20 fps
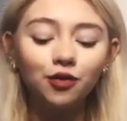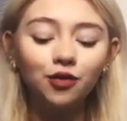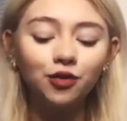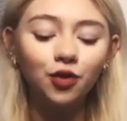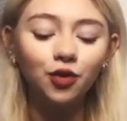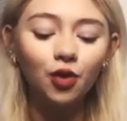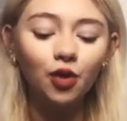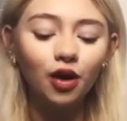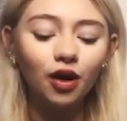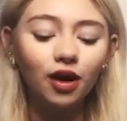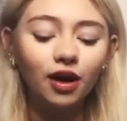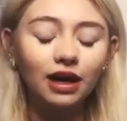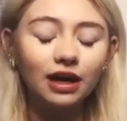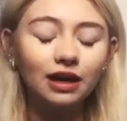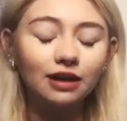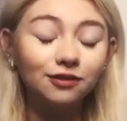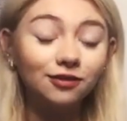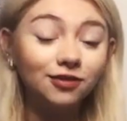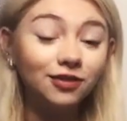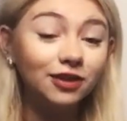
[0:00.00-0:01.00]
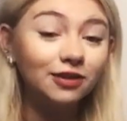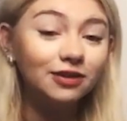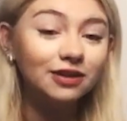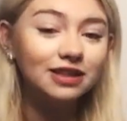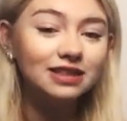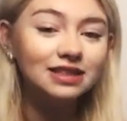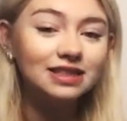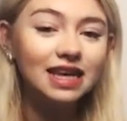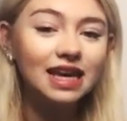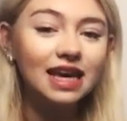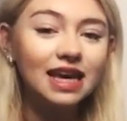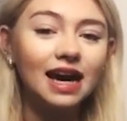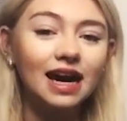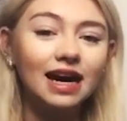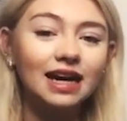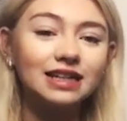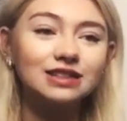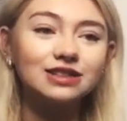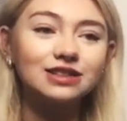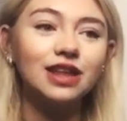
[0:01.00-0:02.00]
for influencing,
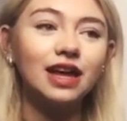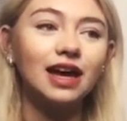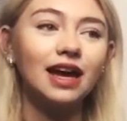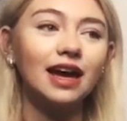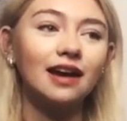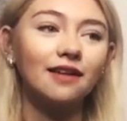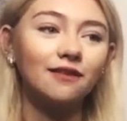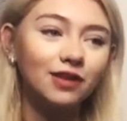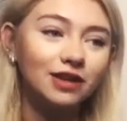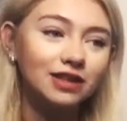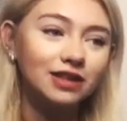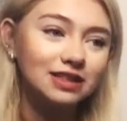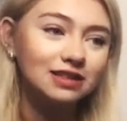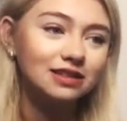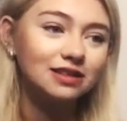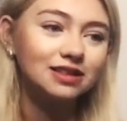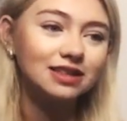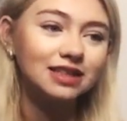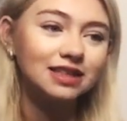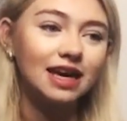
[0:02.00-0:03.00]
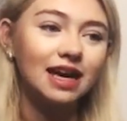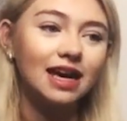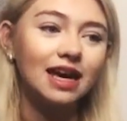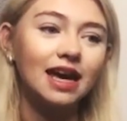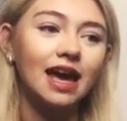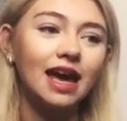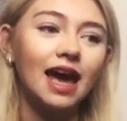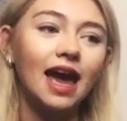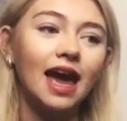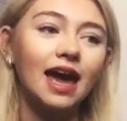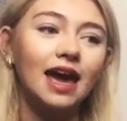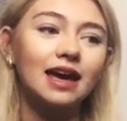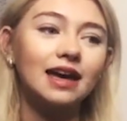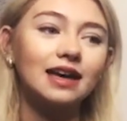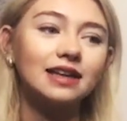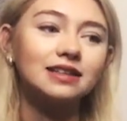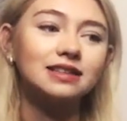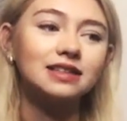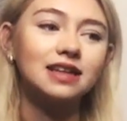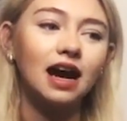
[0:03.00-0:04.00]
I do that every single day,
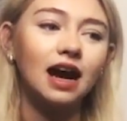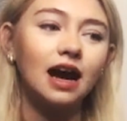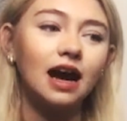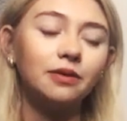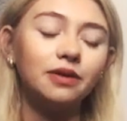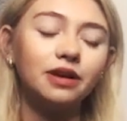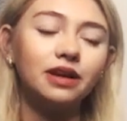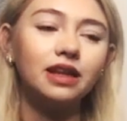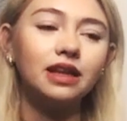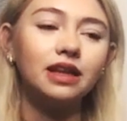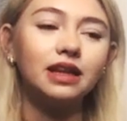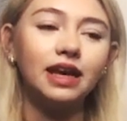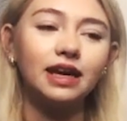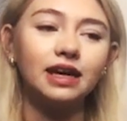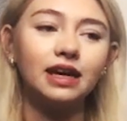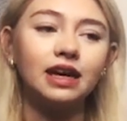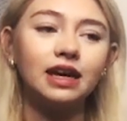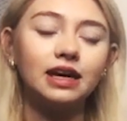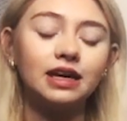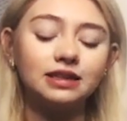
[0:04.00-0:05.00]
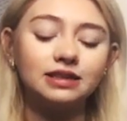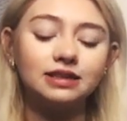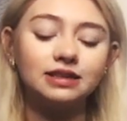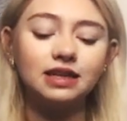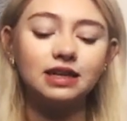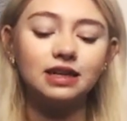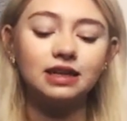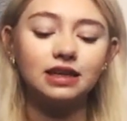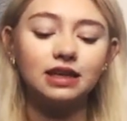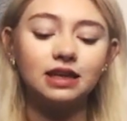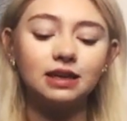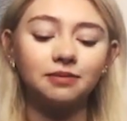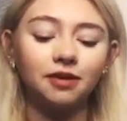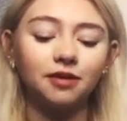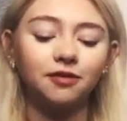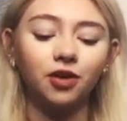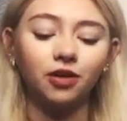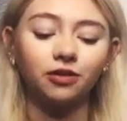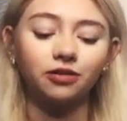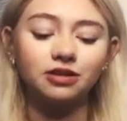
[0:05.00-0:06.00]
and I really like to keep my
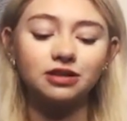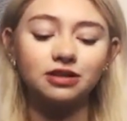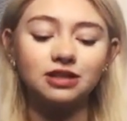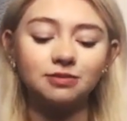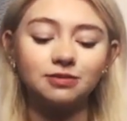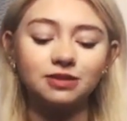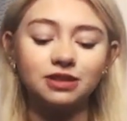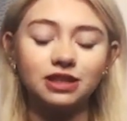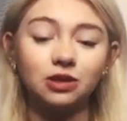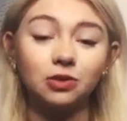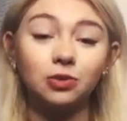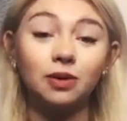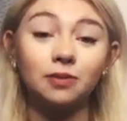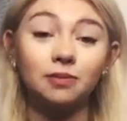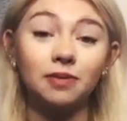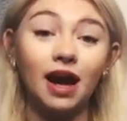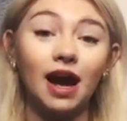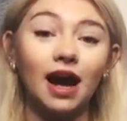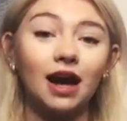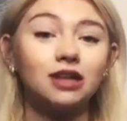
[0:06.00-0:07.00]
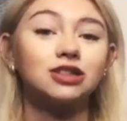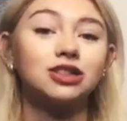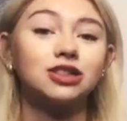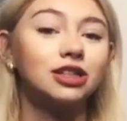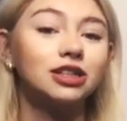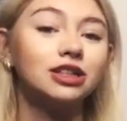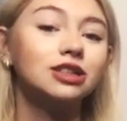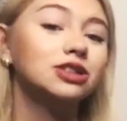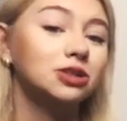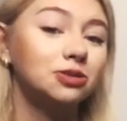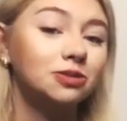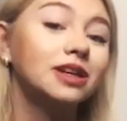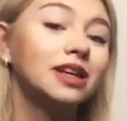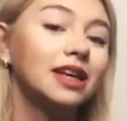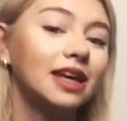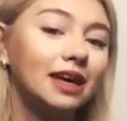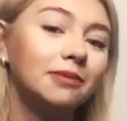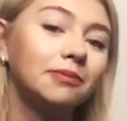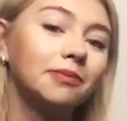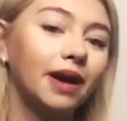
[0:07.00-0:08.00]
followers up to like what I'm actually doing
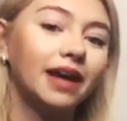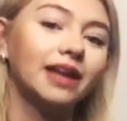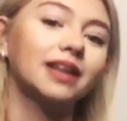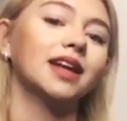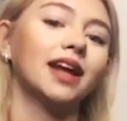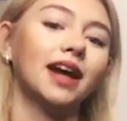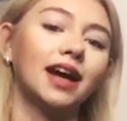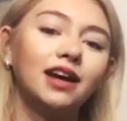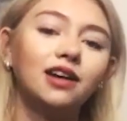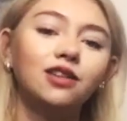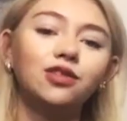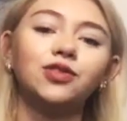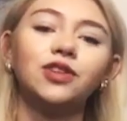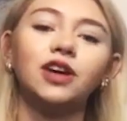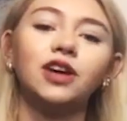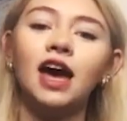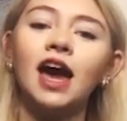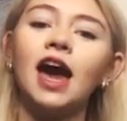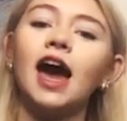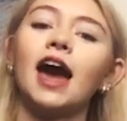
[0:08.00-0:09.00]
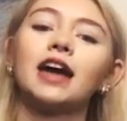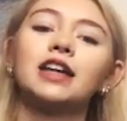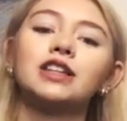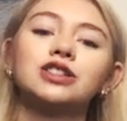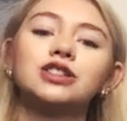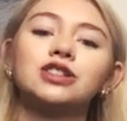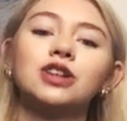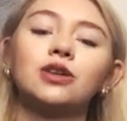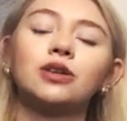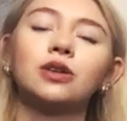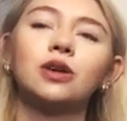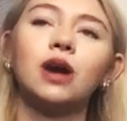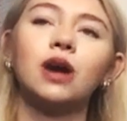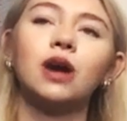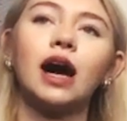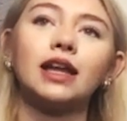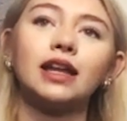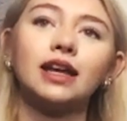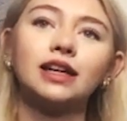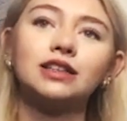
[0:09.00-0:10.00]
in my life. And so
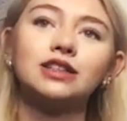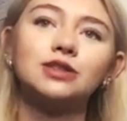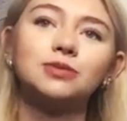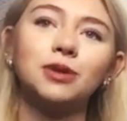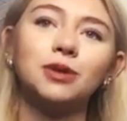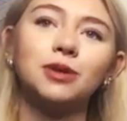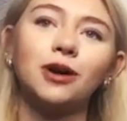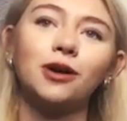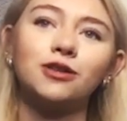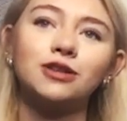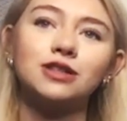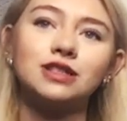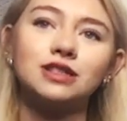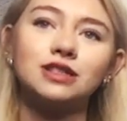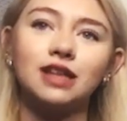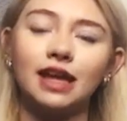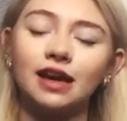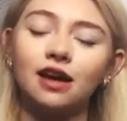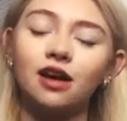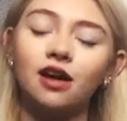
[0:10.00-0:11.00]
I like to post like